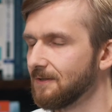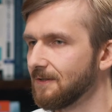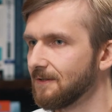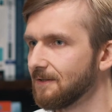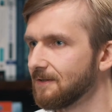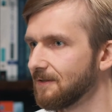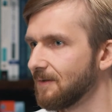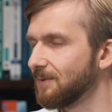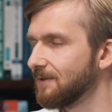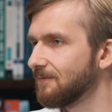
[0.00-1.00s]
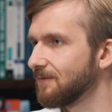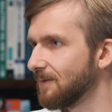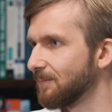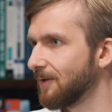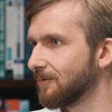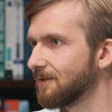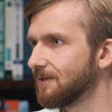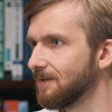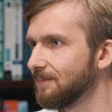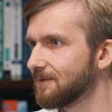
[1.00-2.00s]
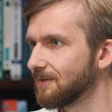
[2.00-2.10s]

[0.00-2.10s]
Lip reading: and I believe in empowered teams.